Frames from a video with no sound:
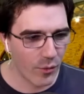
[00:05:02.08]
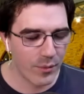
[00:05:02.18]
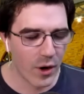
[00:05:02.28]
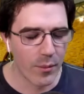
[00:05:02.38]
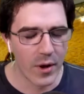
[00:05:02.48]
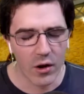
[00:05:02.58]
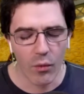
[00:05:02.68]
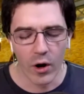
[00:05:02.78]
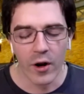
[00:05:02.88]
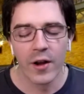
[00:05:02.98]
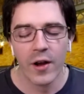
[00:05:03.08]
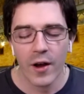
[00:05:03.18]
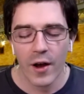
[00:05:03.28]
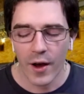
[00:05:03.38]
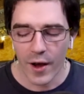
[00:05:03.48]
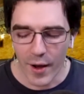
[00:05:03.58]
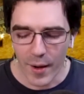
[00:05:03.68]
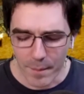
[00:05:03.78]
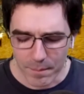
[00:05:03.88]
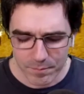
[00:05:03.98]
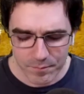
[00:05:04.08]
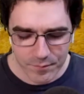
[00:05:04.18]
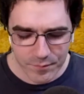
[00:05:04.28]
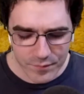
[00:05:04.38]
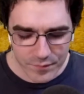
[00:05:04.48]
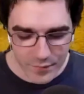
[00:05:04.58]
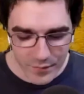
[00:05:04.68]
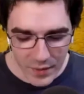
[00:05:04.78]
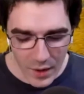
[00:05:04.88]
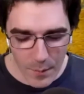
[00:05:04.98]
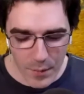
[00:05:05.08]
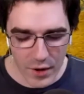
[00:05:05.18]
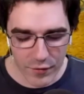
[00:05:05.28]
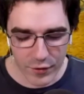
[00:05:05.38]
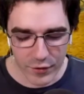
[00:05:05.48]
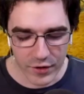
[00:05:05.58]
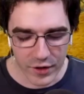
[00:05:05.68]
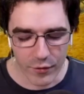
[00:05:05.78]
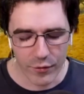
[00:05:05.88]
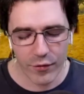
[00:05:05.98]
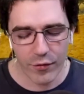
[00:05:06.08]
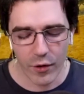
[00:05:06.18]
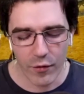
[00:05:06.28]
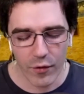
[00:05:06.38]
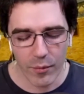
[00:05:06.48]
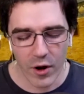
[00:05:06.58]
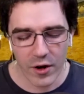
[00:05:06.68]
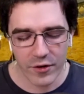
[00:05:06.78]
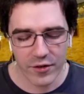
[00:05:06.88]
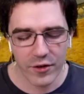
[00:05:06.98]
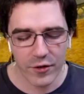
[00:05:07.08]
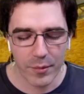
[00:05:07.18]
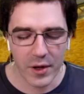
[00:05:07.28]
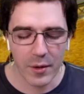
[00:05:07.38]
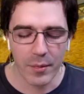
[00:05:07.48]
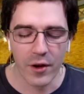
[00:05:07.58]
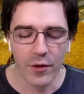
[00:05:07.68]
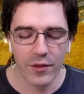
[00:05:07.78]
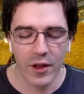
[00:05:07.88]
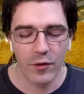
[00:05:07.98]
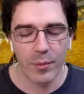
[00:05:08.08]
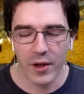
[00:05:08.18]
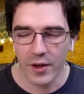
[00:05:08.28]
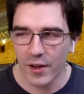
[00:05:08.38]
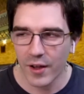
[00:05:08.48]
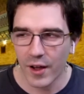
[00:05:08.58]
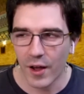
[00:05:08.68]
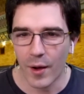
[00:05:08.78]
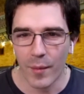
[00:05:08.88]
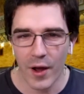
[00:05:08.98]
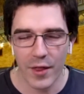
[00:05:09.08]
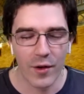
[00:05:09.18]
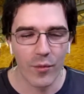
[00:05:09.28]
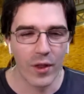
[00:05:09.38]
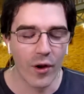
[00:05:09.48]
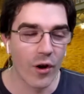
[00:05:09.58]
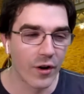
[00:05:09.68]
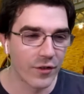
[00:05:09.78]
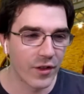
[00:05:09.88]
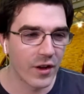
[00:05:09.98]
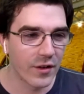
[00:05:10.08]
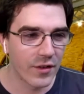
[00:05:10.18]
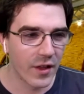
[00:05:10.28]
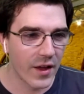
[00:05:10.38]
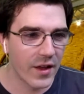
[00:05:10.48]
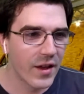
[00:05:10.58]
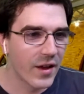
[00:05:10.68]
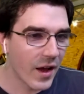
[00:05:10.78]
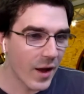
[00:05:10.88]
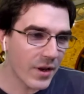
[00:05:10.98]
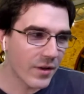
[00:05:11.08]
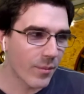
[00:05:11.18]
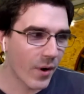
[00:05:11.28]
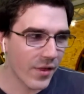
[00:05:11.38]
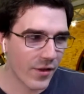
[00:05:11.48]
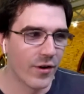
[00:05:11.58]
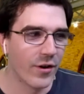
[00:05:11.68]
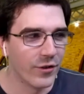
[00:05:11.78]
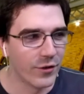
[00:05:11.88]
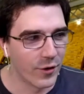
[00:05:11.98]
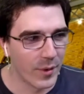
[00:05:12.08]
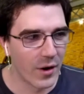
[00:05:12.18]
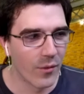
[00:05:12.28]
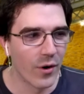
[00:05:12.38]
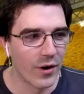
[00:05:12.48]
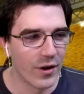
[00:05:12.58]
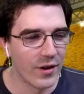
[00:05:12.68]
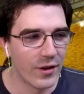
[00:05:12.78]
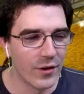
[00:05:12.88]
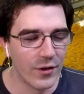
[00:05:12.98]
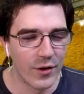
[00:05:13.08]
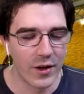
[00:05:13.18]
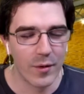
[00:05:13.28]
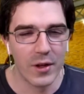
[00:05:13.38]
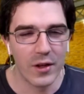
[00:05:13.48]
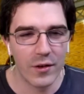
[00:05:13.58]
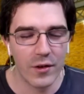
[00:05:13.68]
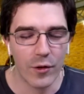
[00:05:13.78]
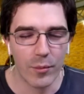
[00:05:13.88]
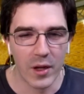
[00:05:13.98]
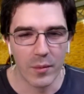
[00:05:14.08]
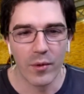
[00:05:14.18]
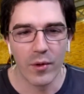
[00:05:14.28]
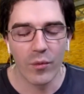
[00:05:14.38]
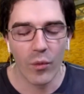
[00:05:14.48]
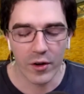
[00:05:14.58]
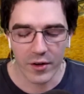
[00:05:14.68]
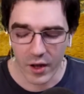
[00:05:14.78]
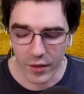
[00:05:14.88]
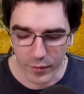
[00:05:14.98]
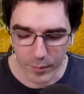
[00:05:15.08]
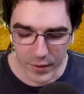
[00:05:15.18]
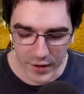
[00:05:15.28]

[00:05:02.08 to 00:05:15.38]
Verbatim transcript: know make it work. Um, but for you know for for projects and just meeting peers, that's been um, I think one of the hardest things that I mean, by and large, you still make it work. You you get to meet new people and work together, but